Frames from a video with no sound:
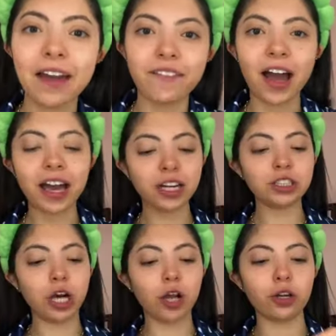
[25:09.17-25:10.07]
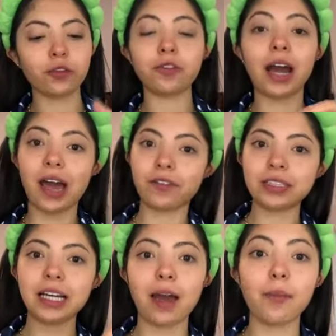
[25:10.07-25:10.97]
If I had a dollar for
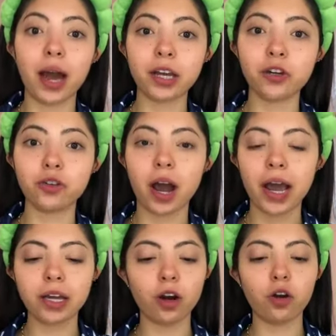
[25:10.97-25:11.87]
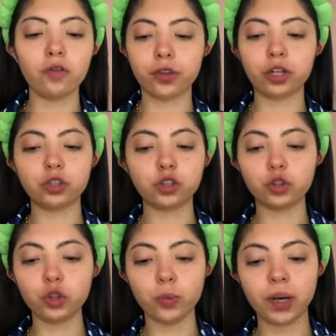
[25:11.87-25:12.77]
every time I cried over the
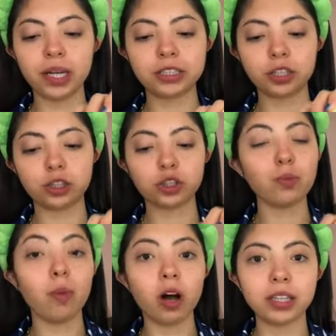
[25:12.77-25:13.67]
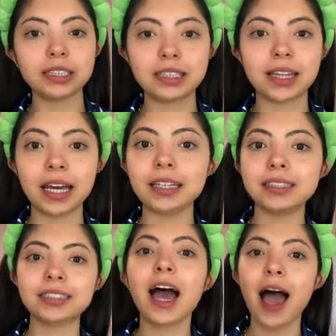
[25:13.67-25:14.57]
stupidest, smallest
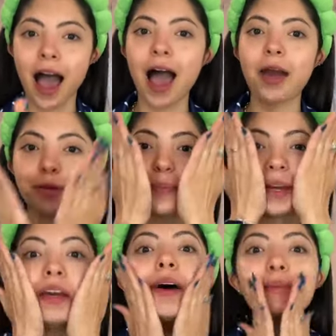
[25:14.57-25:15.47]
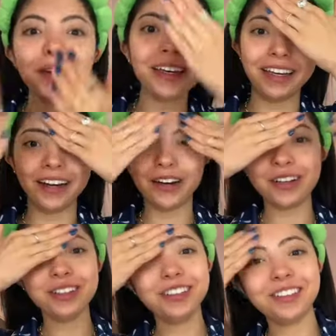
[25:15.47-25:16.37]
things, I would be a
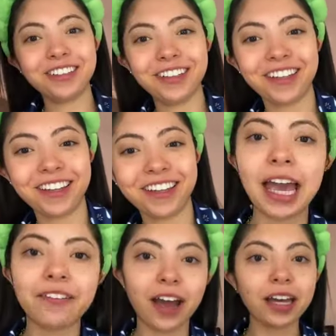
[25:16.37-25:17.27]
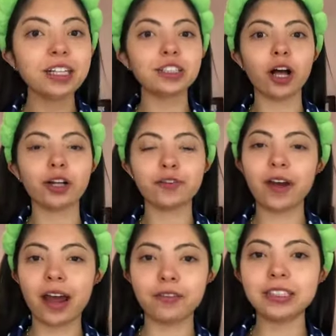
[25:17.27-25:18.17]
millionaire. If I had a dollar
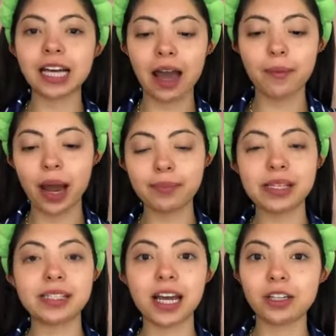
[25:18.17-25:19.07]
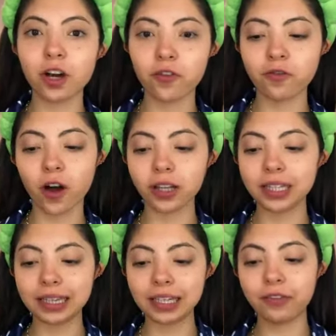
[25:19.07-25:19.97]
for every time I mistaked a
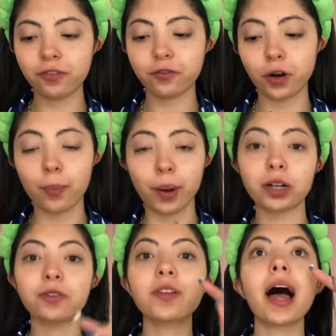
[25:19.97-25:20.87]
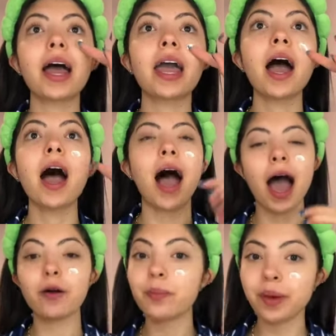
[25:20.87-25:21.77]
fallen leaf for a butterfly,
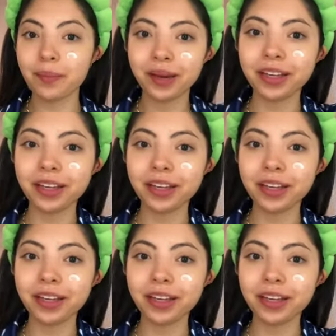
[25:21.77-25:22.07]
I would be a